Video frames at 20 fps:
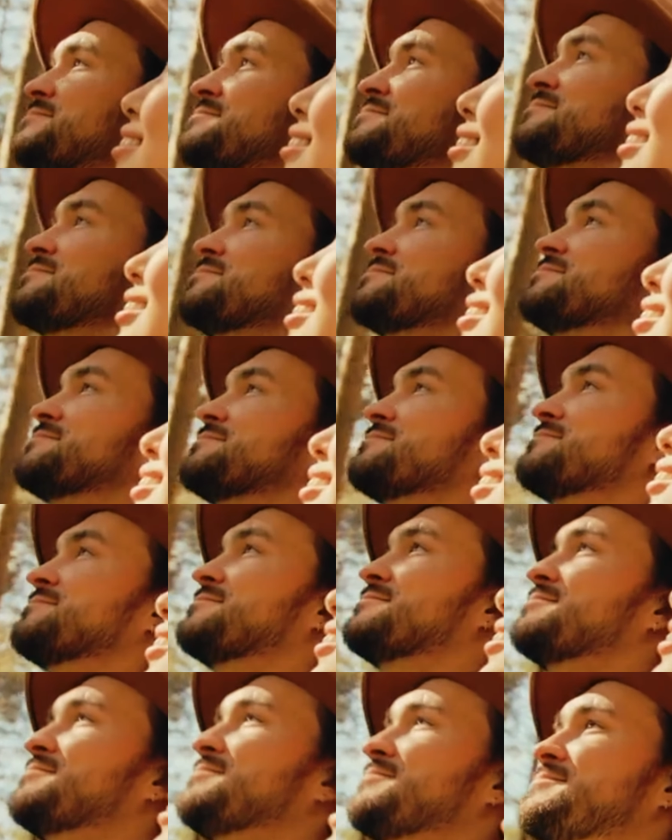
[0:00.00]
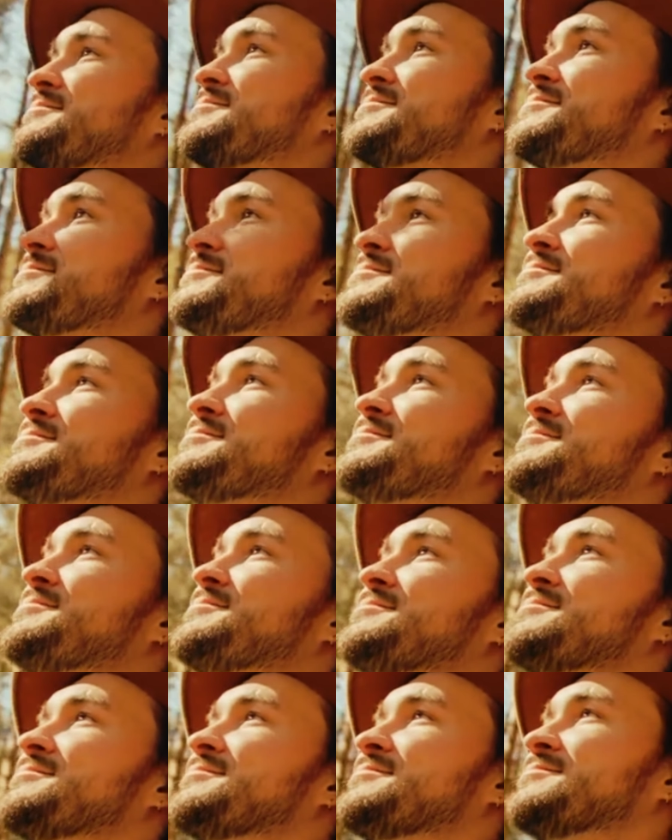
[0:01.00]
behind her work ethic.
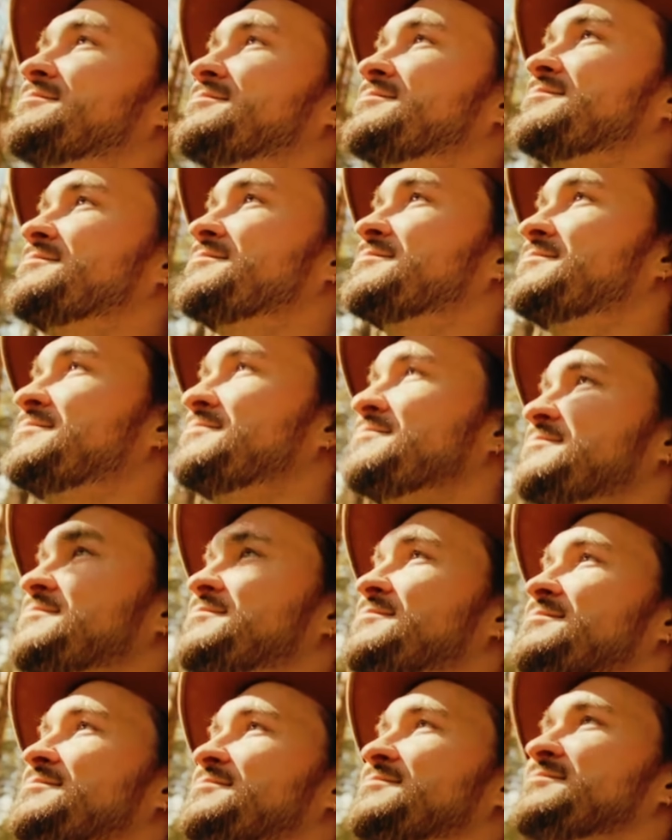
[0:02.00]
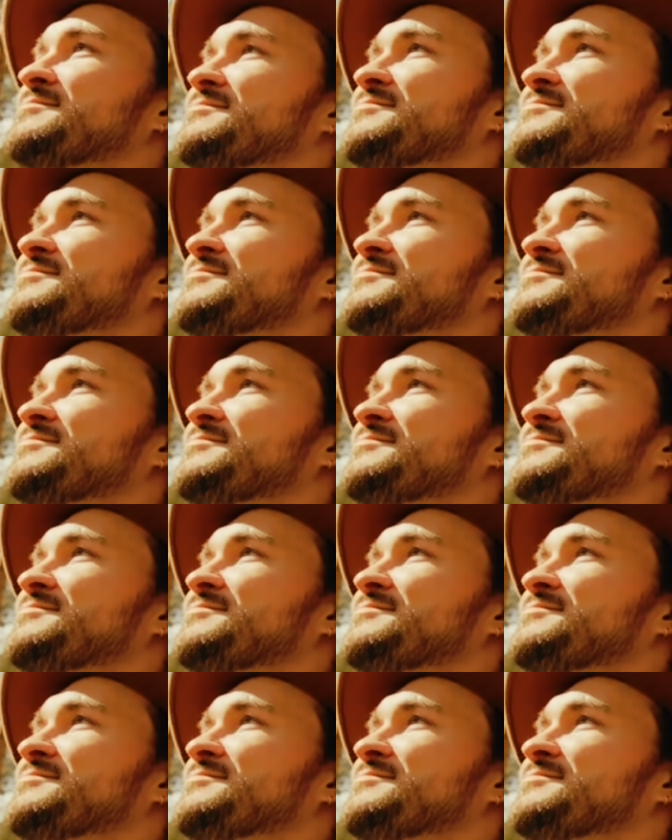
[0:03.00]
By delving into the